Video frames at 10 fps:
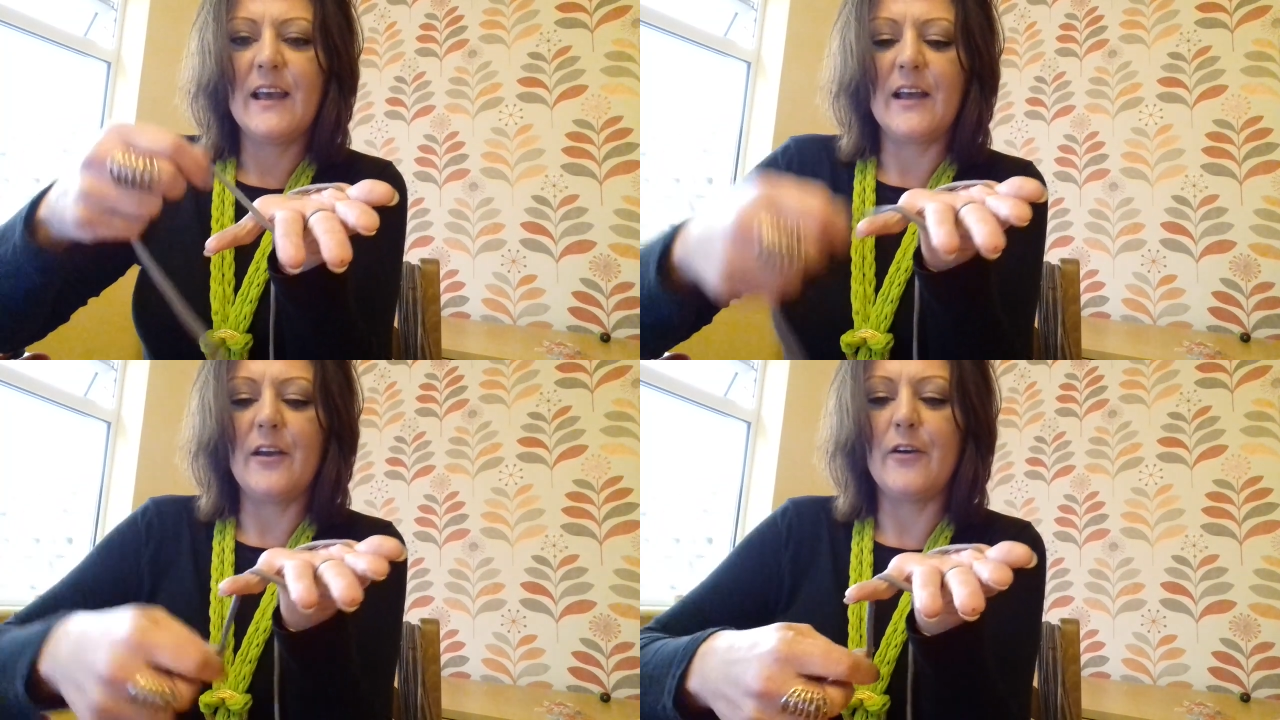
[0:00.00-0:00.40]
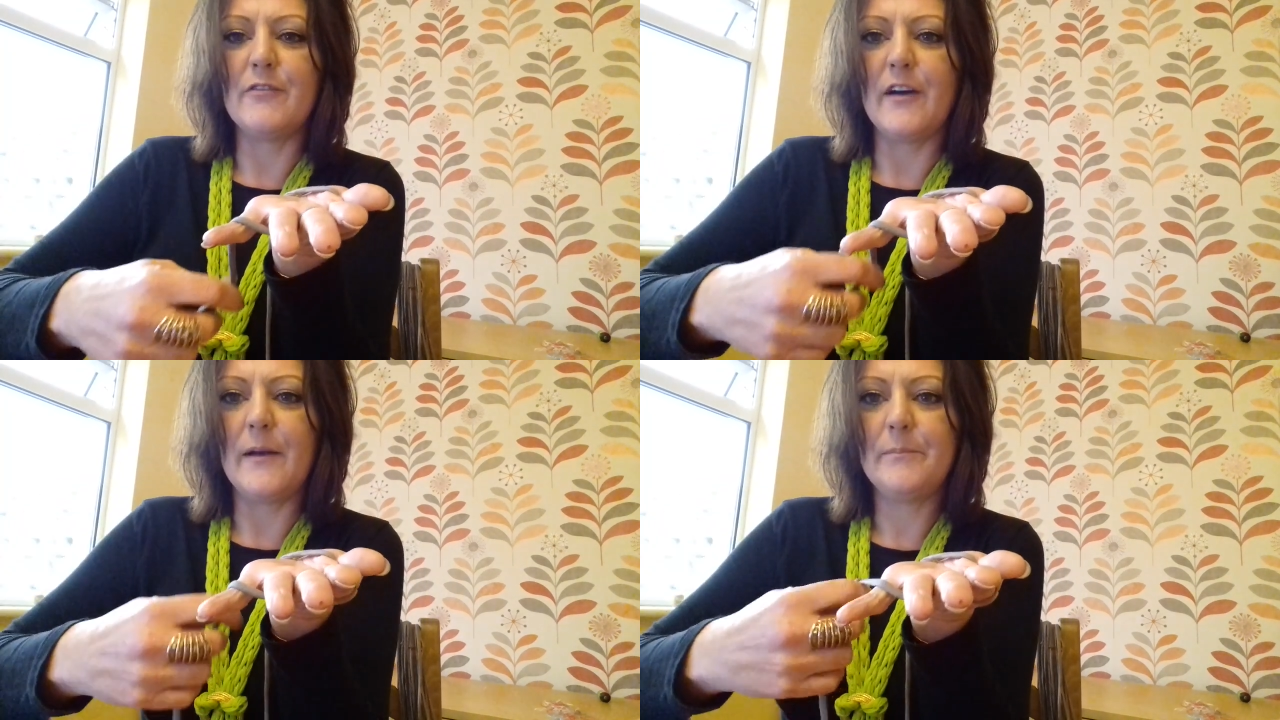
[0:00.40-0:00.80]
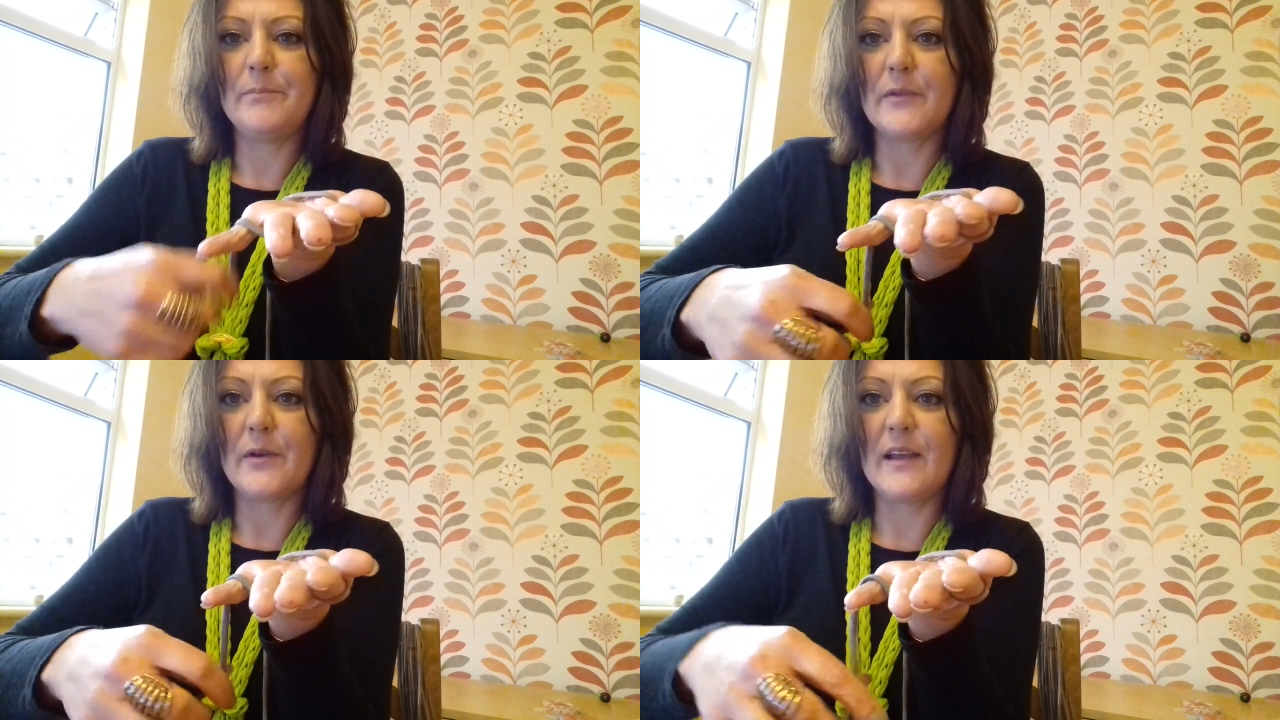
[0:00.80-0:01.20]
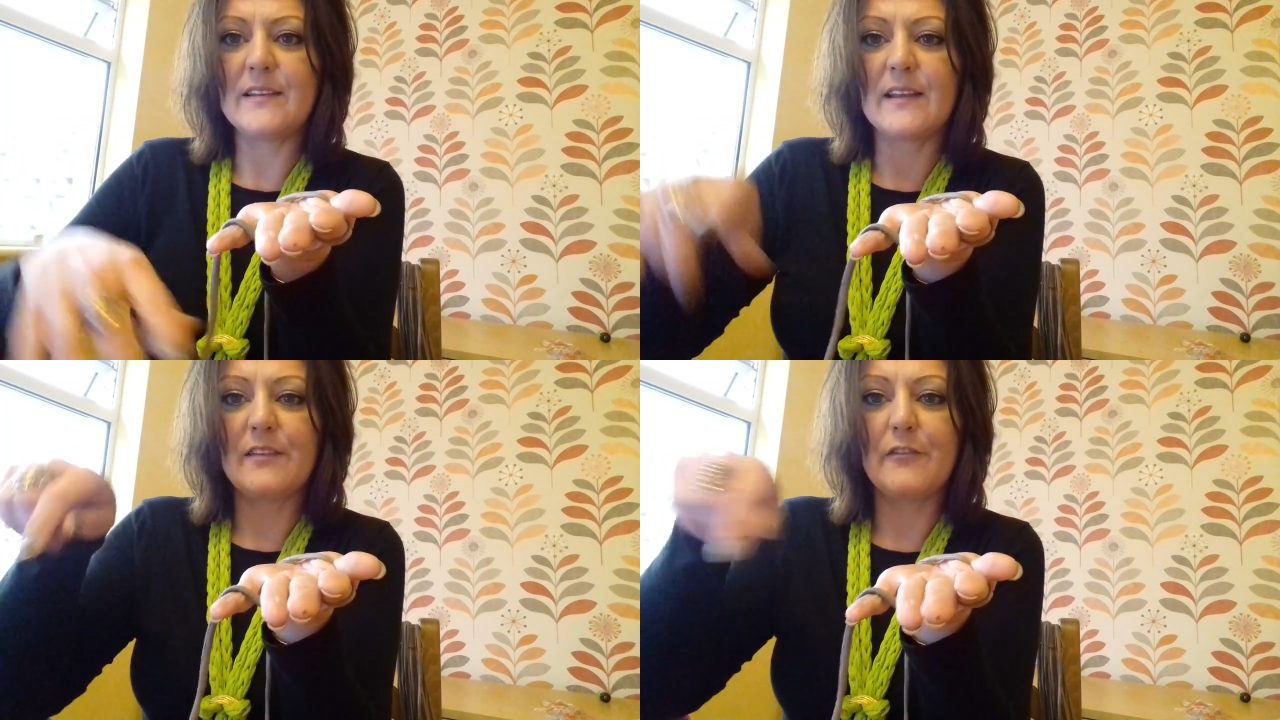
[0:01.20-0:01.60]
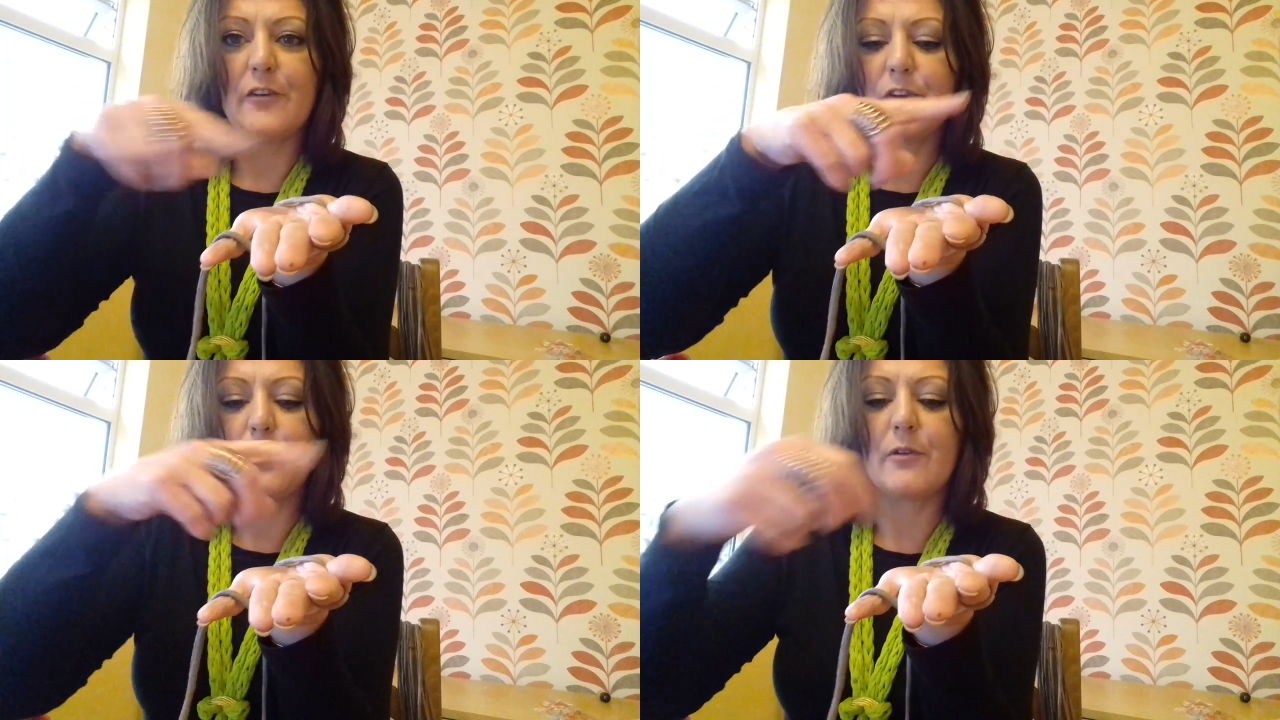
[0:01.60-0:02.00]
and over. Okay, so that's the
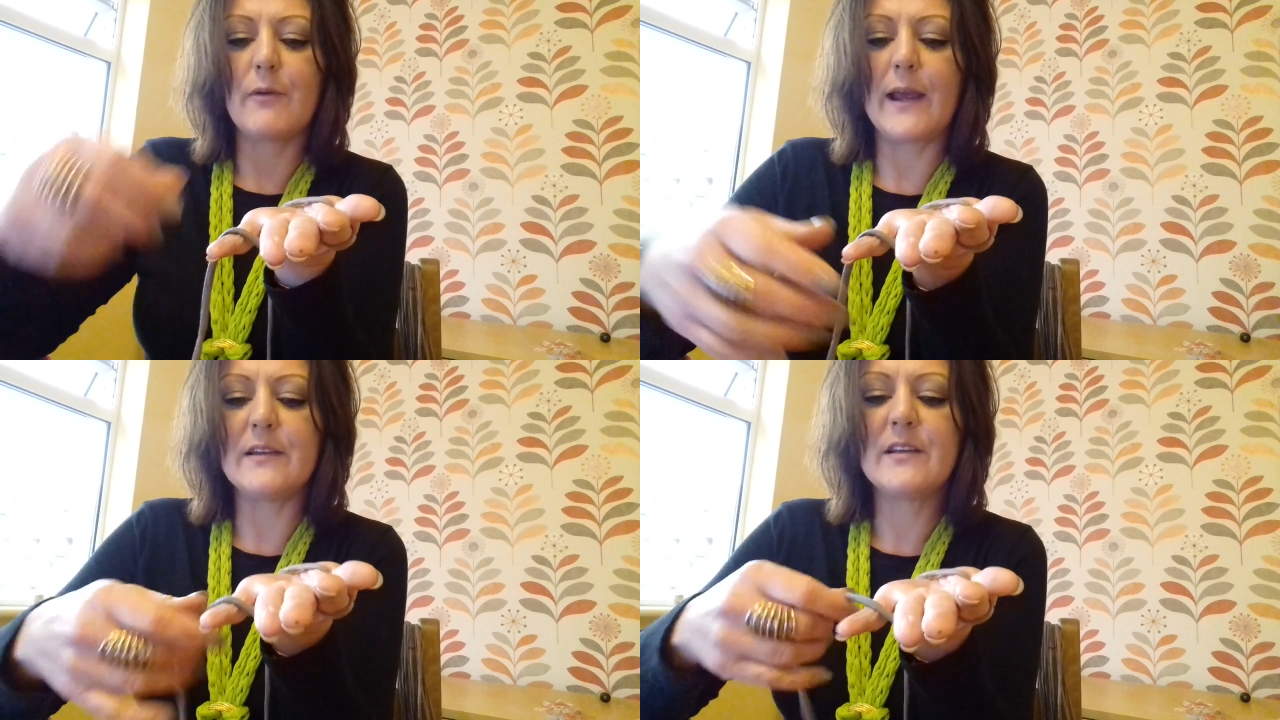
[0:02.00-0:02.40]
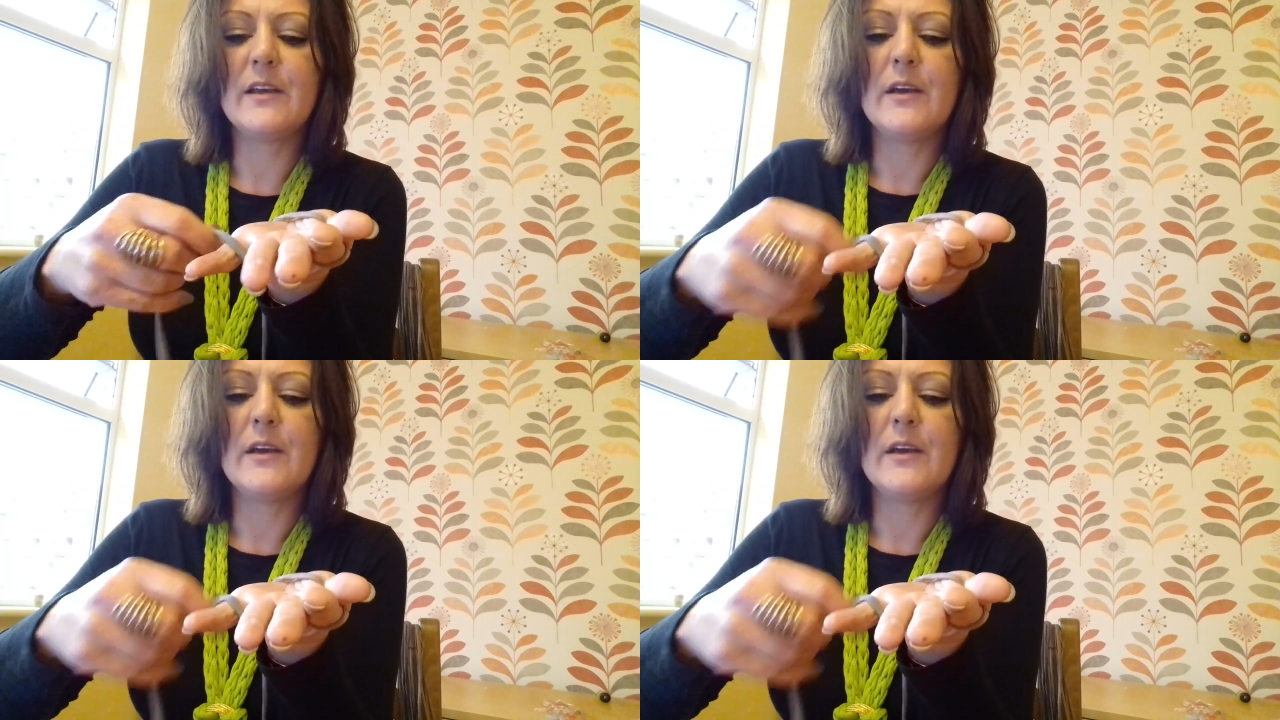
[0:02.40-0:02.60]
first one round.